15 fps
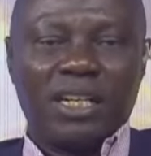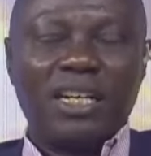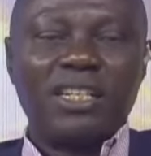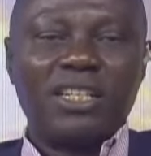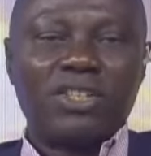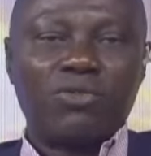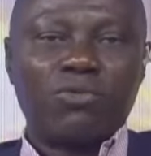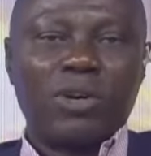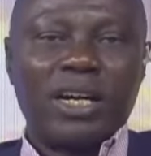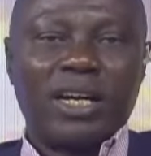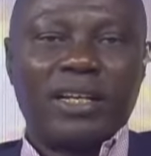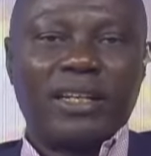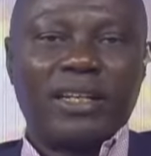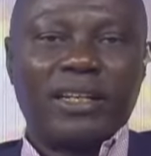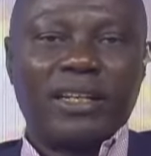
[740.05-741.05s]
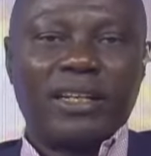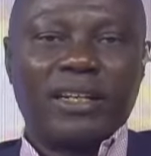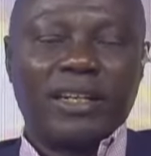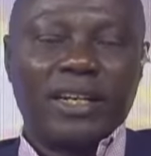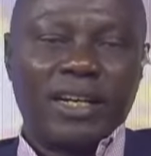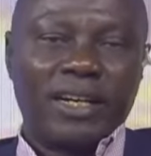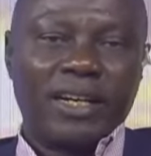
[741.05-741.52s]
And that is why,
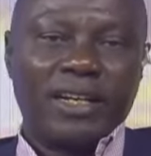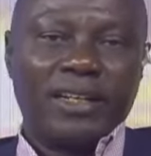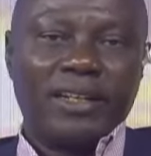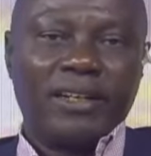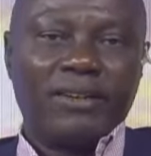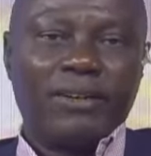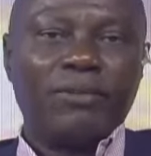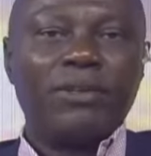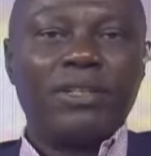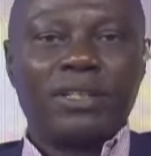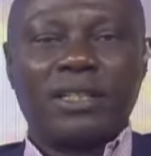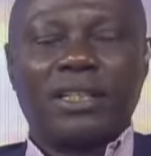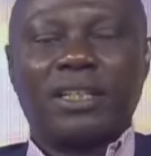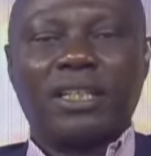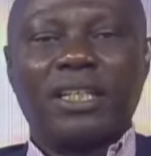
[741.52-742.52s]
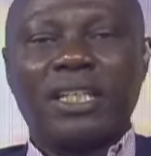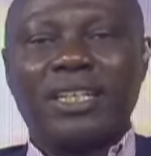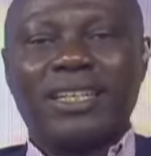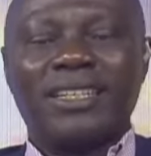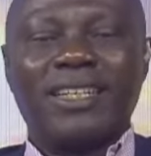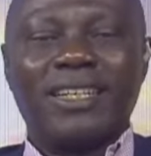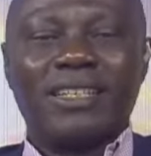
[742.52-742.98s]
like I always say,
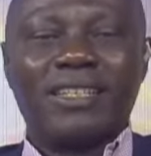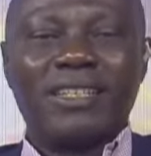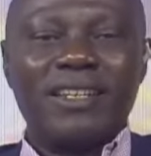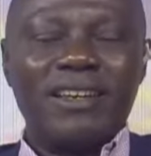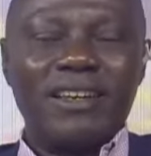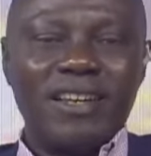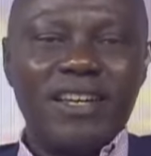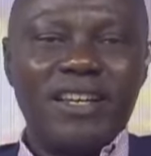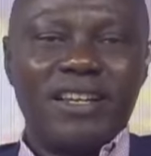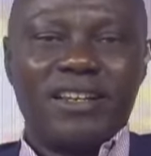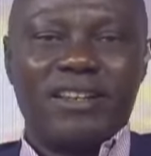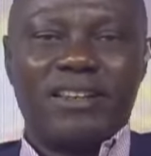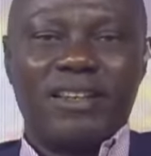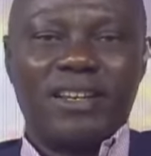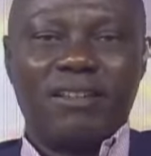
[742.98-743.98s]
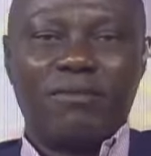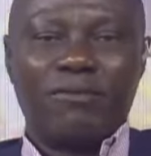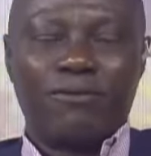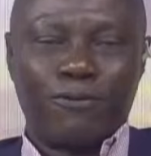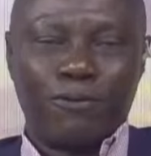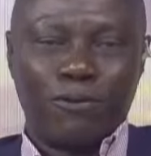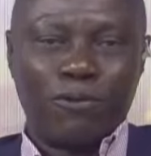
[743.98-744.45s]
there's a need
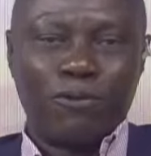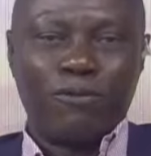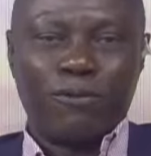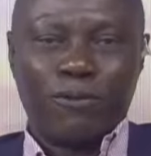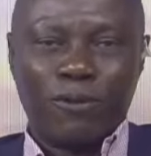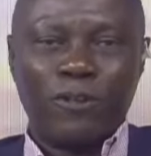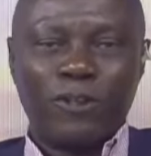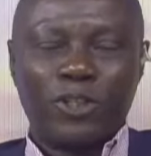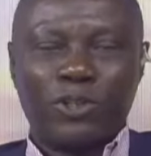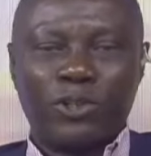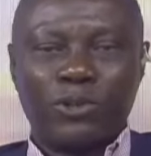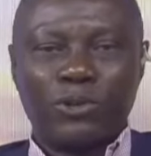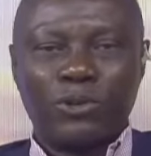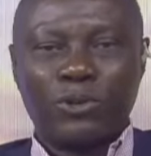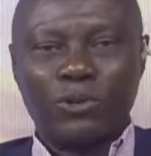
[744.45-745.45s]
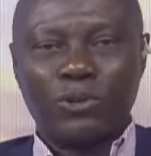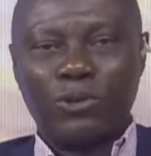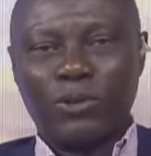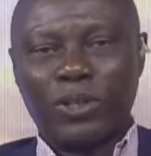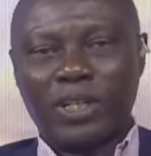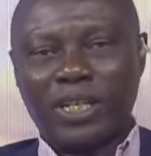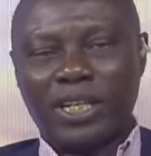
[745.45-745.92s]
for, for us to
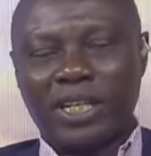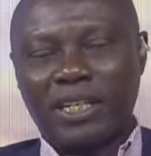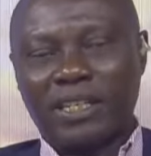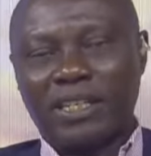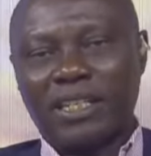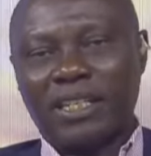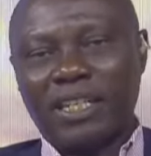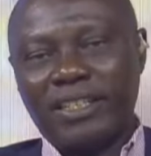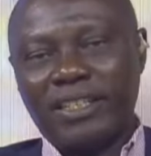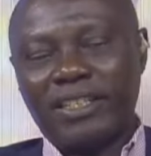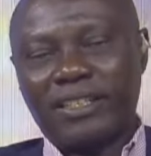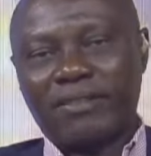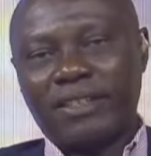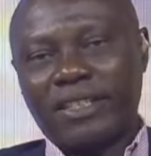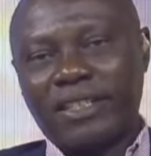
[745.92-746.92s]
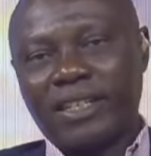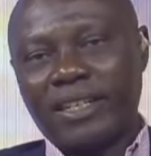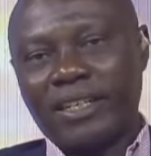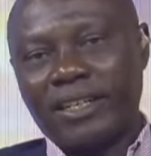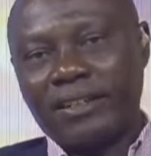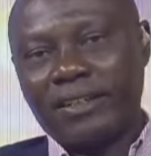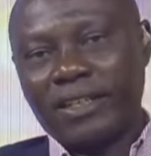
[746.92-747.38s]
look at these
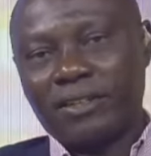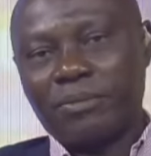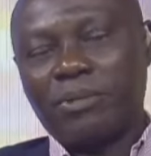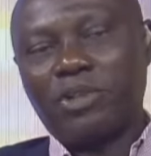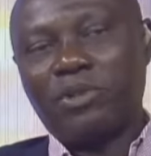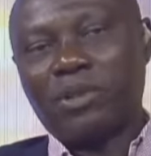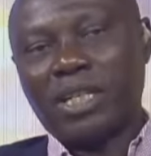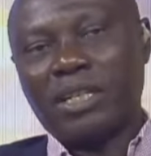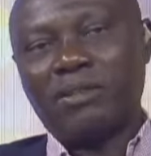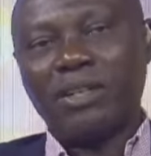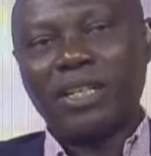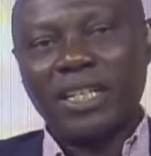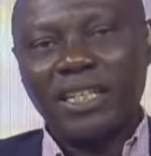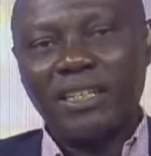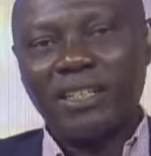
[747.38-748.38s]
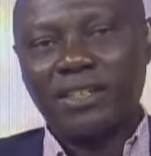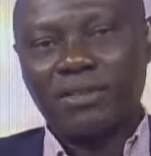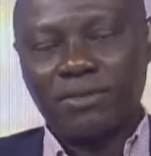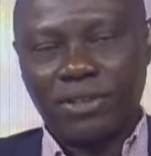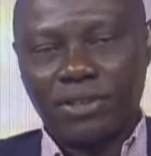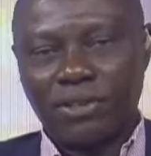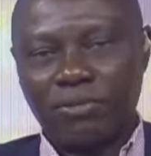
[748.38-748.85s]
critical areas. But you cannot get
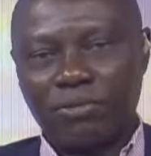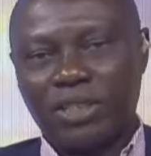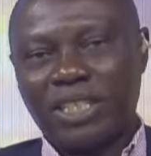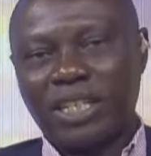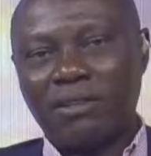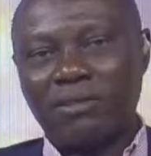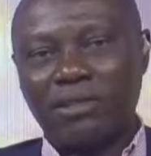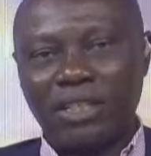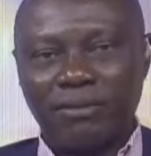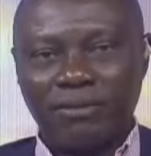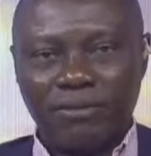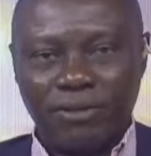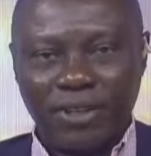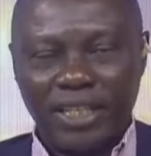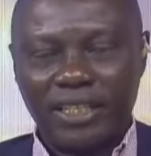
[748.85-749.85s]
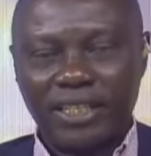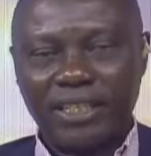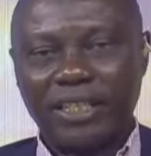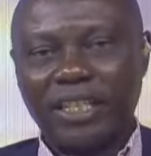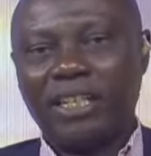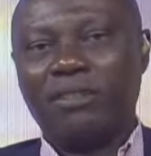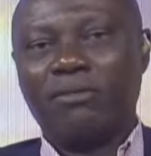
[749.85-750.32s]
this result without
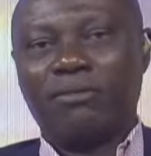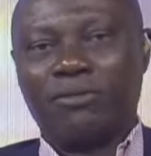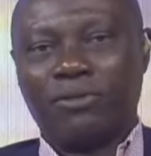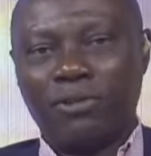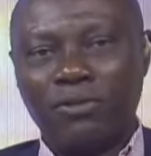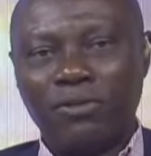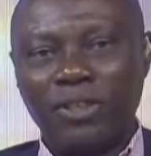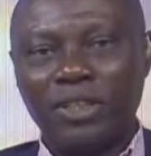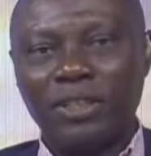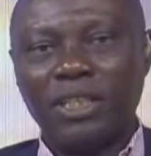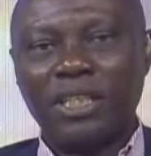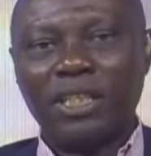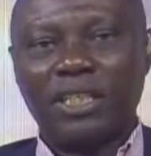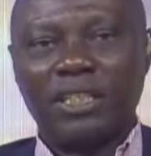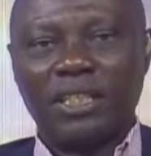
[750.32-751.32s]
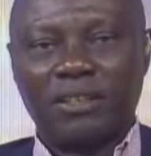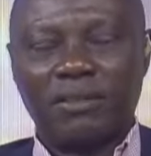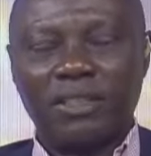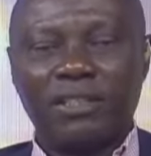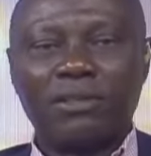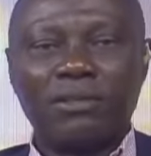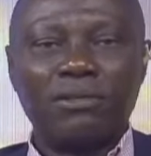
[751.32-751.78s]
inviting and involving the
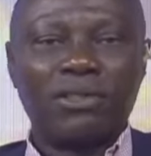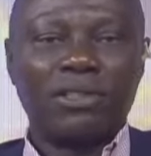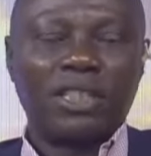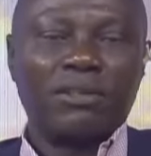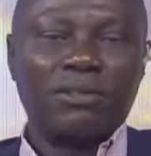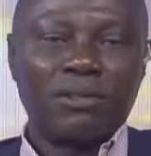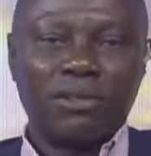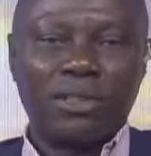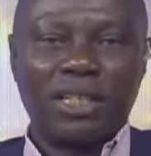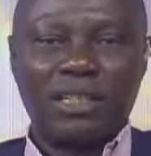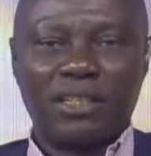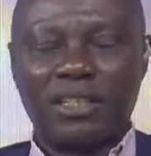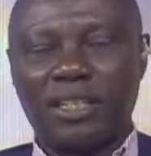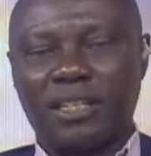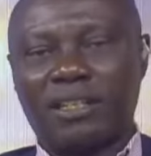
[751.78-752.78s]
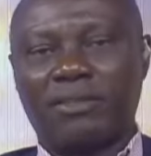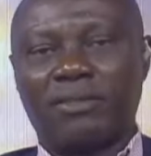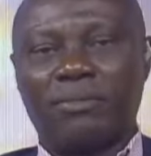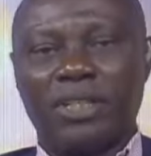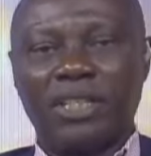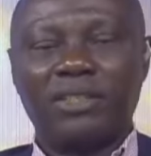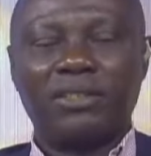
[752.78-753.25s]
critical stakeholders, like you
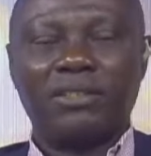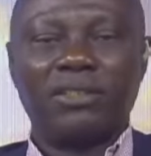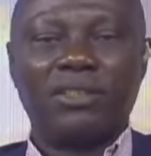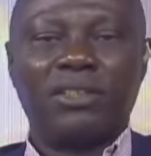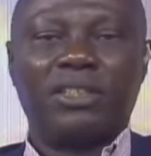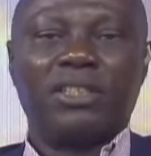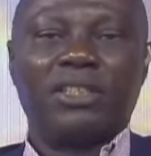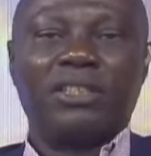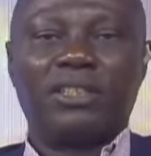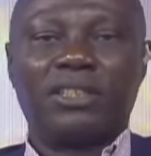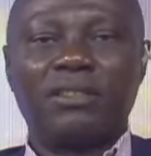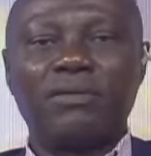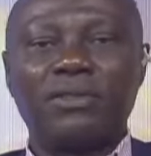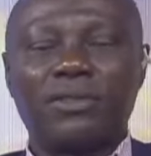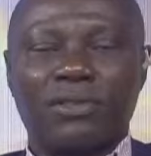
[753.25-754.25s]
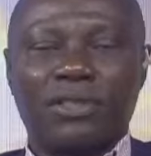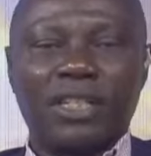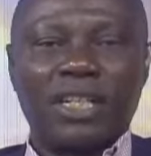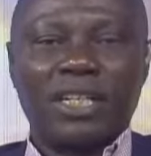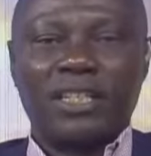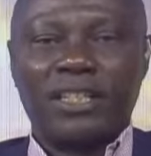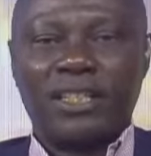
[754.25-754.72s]
mentioned, the civil
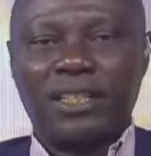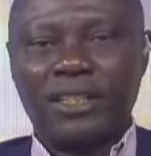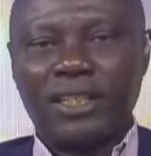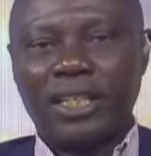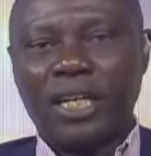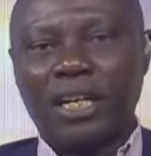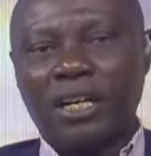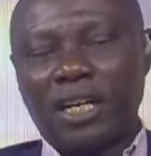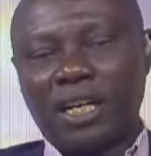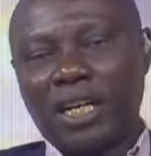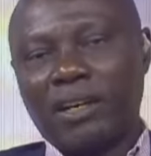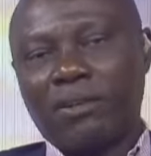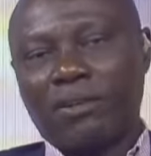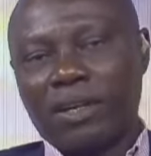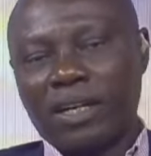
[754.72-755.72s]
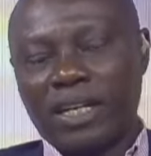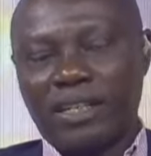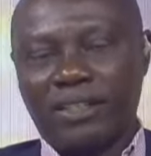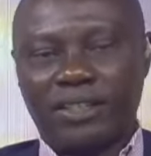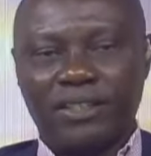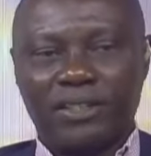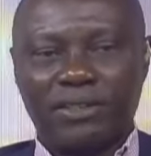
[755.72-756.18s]
society uh,
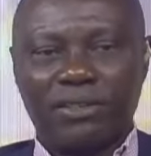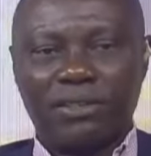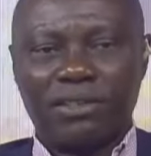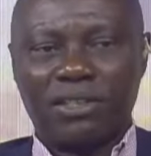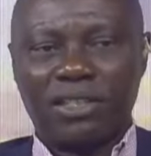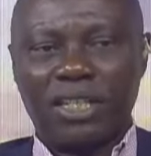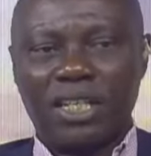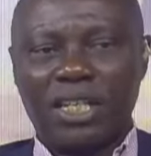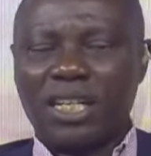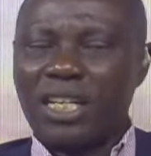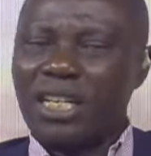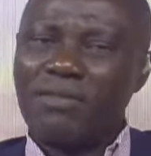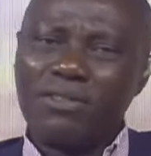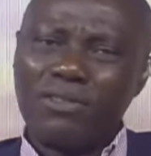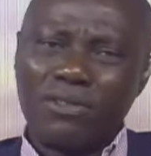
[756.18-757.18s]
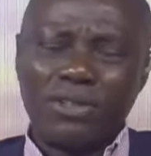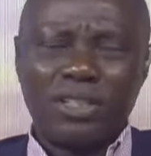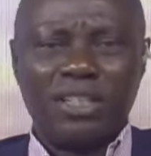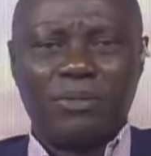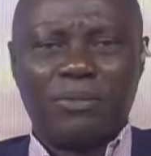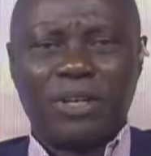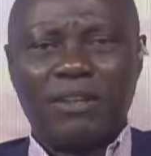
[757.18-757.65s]
organizations, even
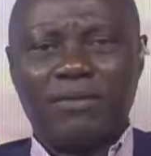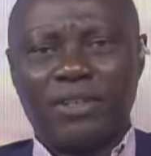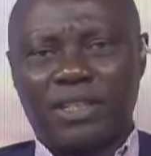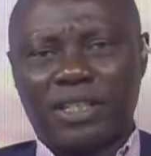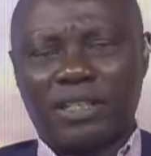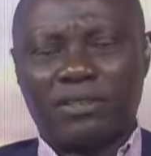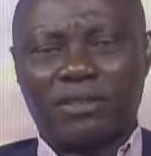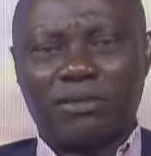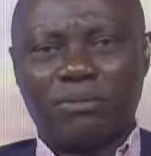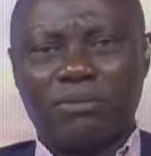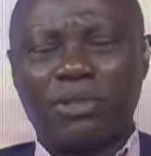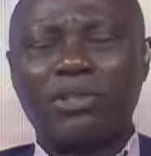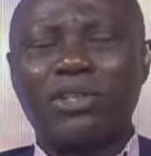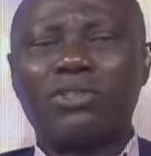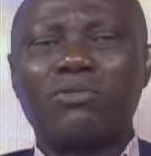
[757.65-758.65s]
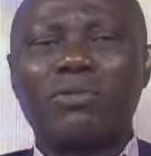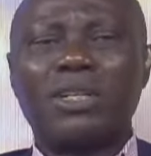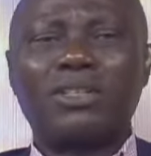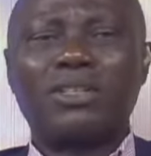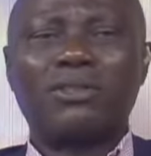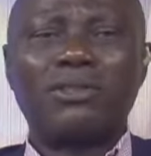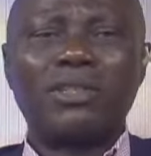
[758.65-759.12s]
those in the private sector. Because we
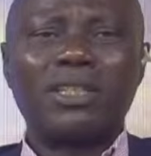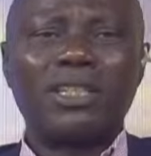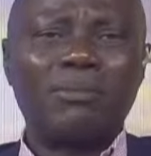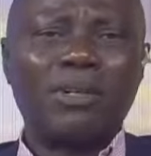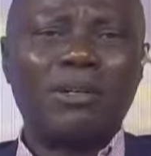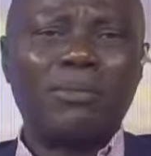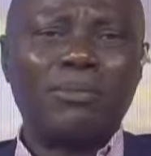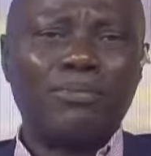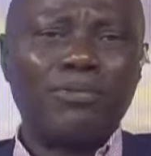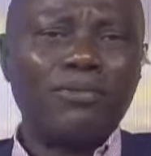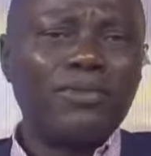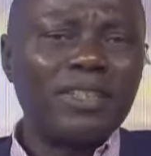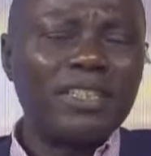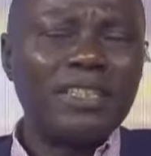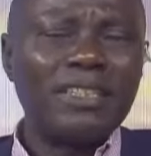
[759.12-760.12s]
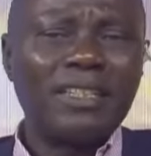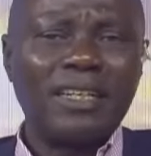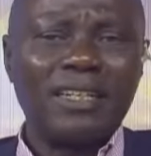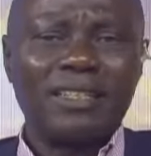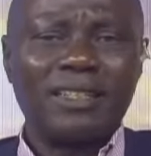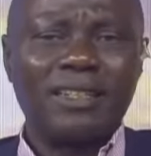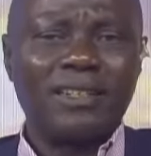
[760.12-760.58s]
are talking about poverty
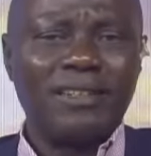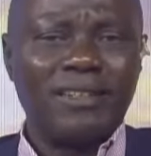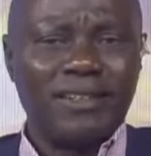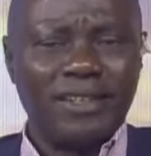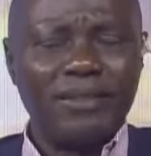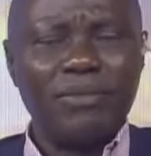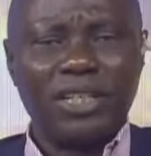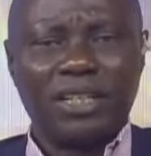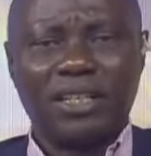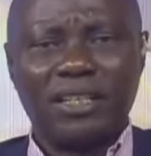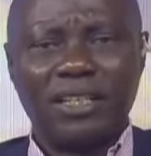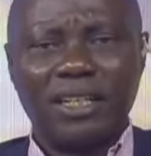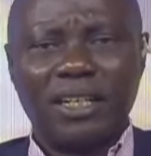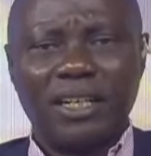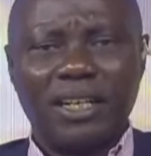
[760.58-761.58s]
that is endemic.